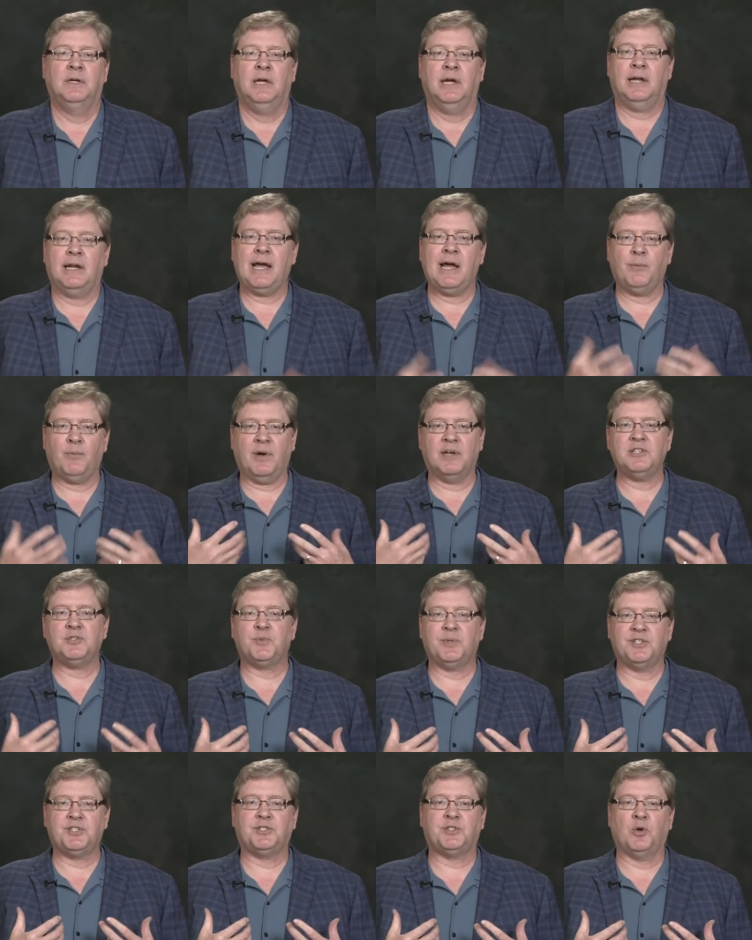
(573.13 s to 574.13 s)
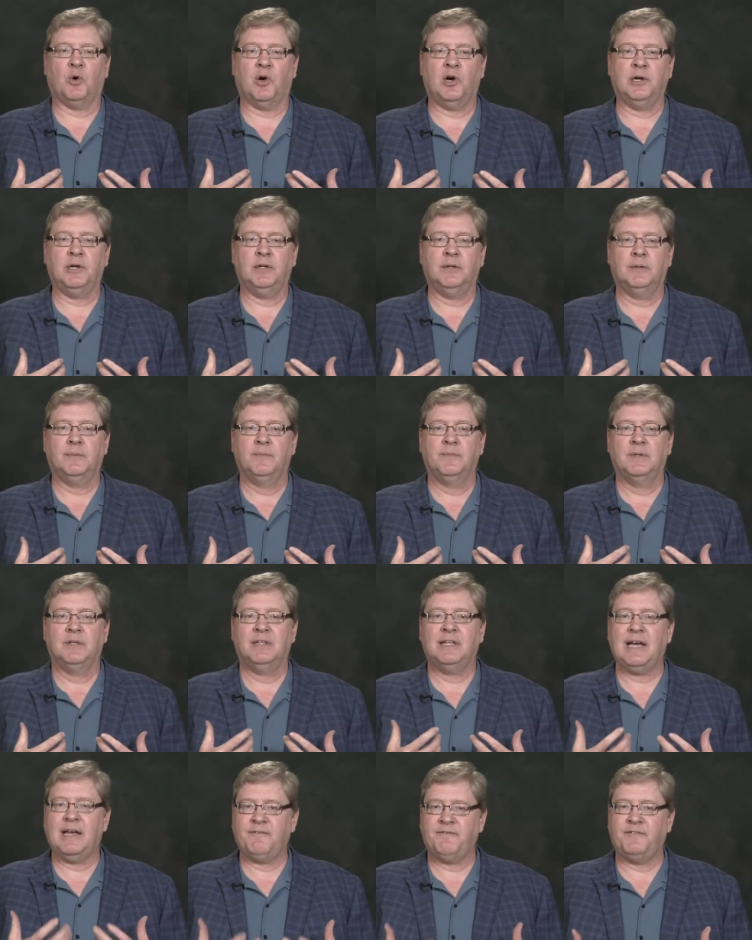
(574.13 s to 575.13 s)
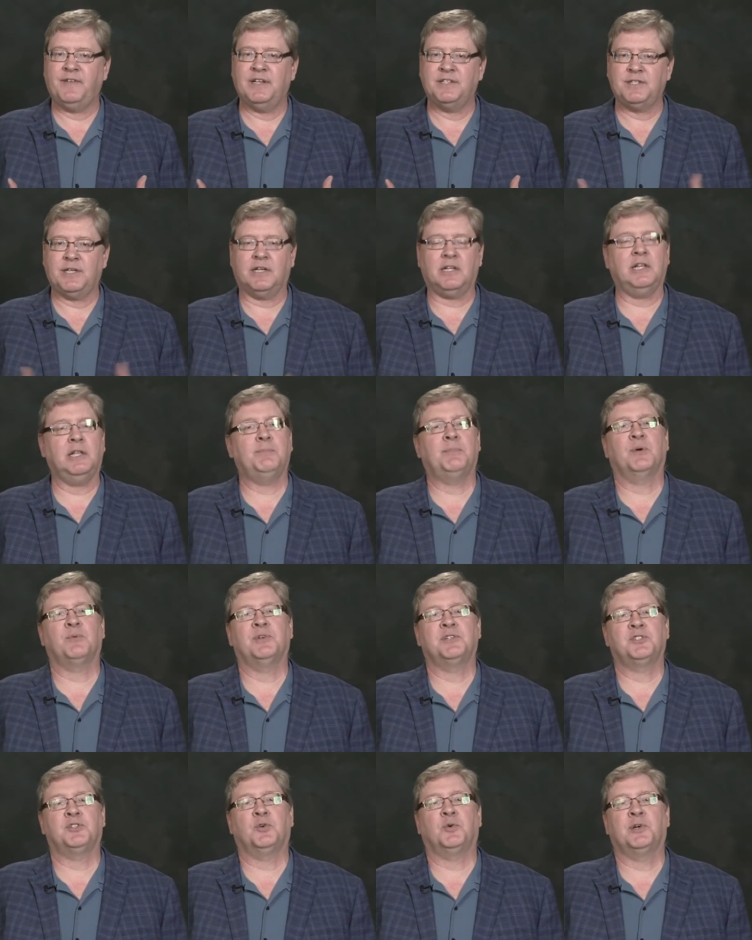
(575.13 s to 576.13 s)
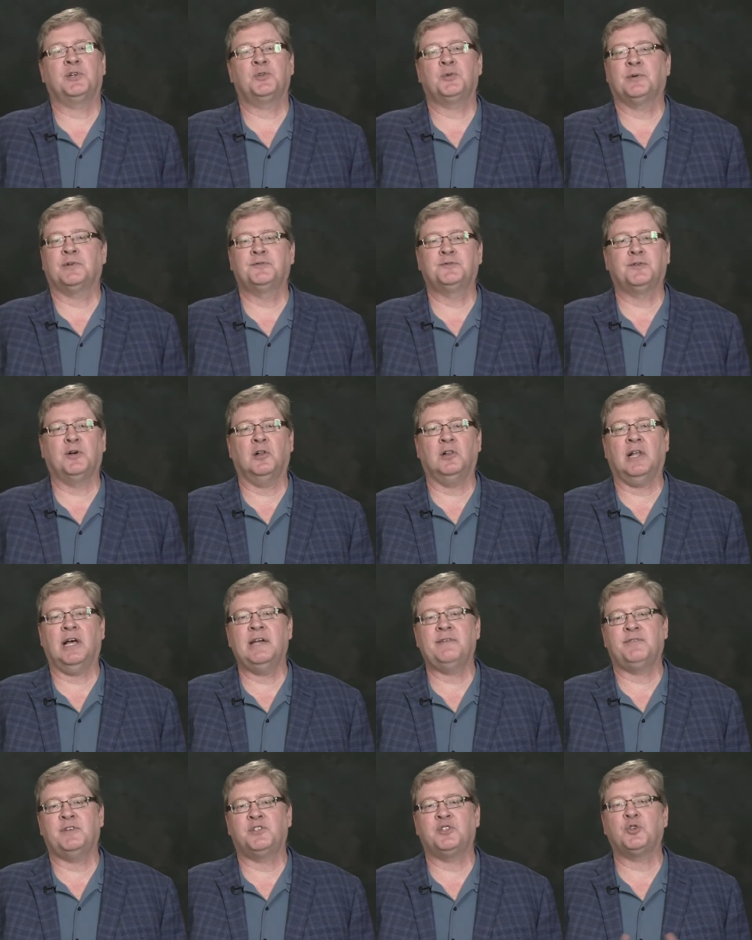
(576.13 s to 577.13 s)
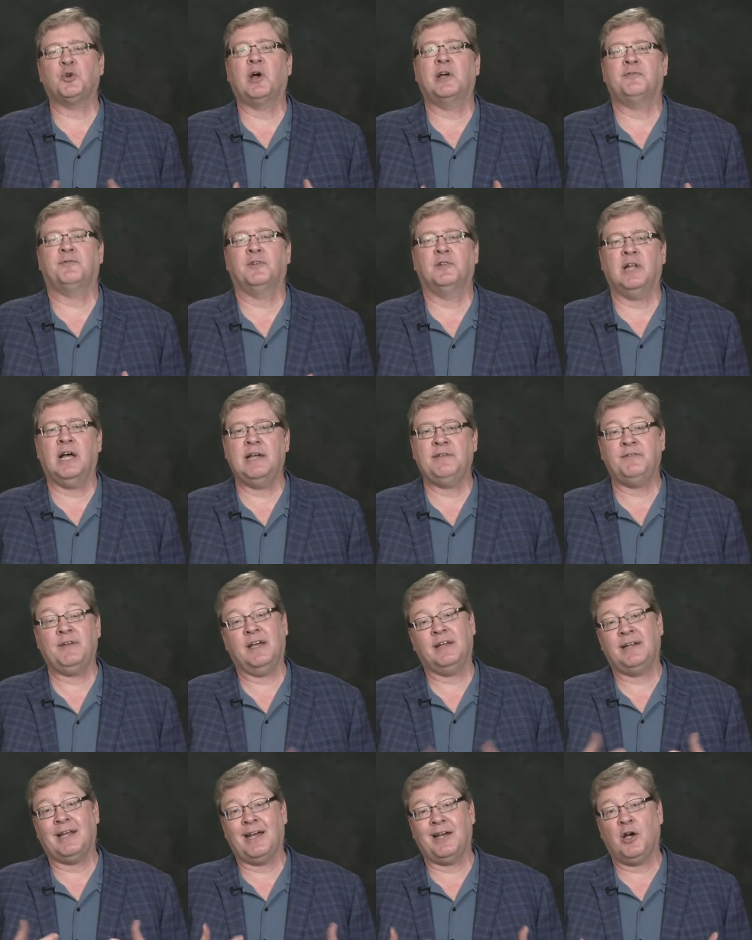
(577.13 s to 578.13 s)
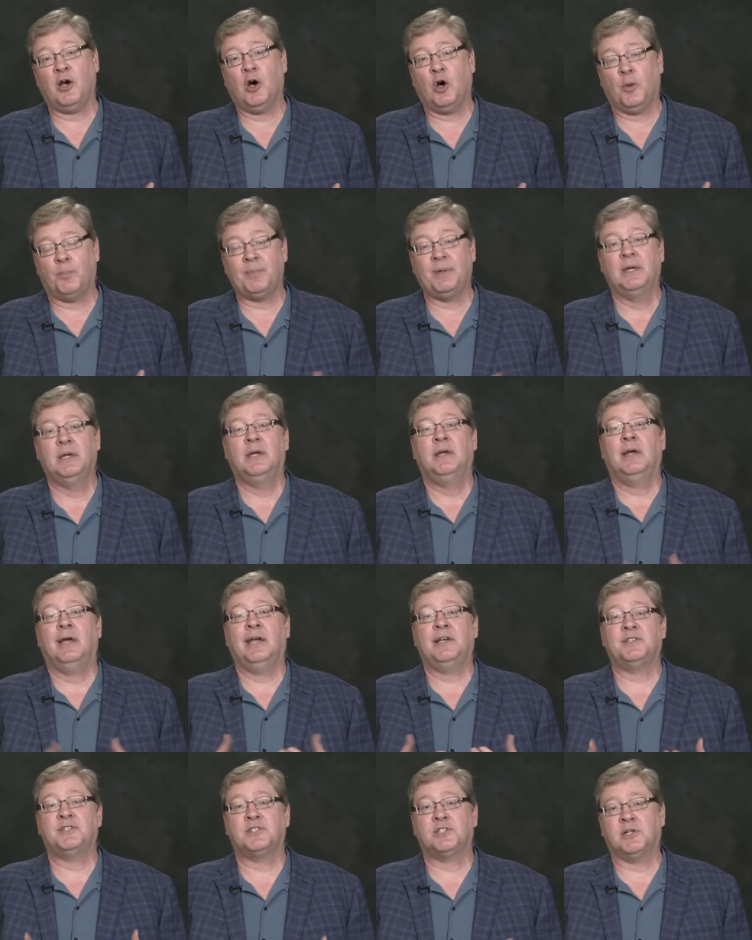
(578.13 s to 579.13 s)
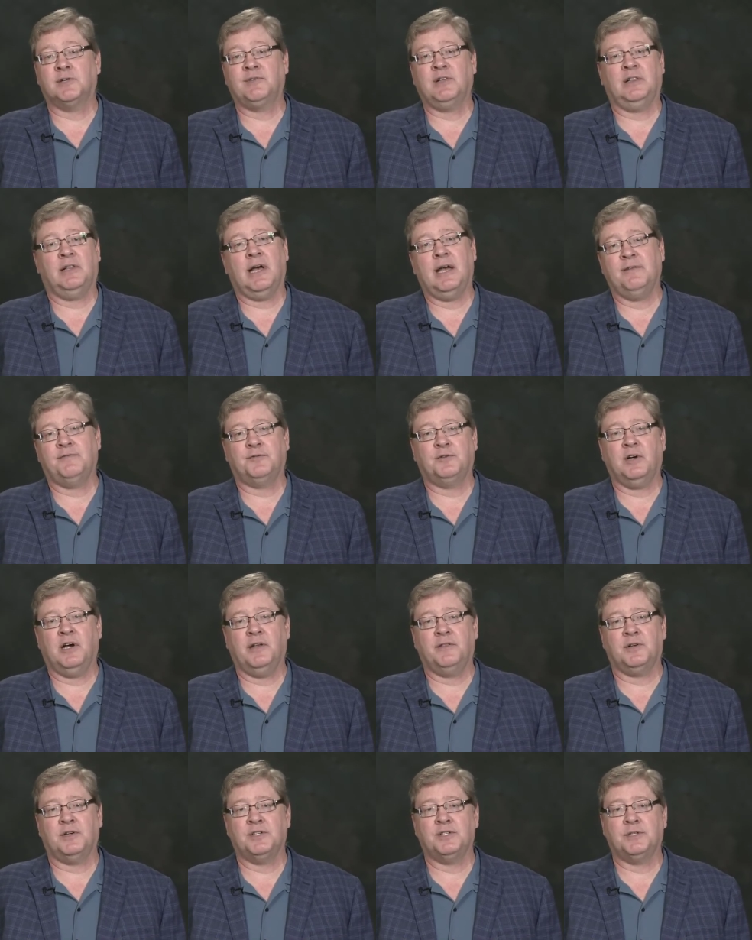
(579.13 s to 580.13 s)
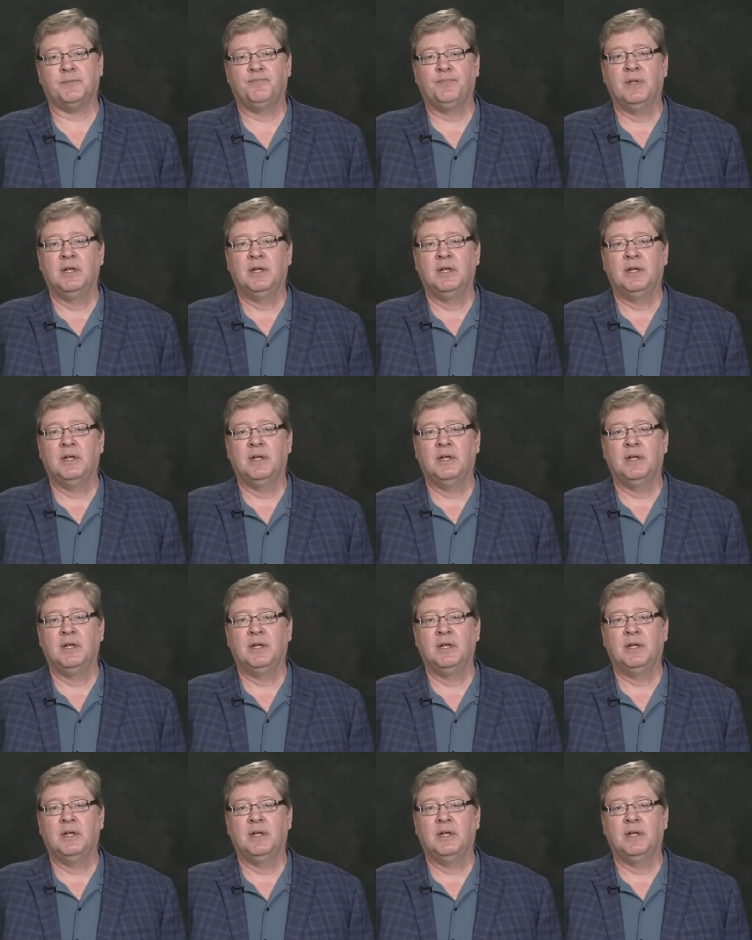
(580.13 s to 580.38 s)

And I was restored, not physically, but restored to a full life, a joyful life, and I hope a servant life for others.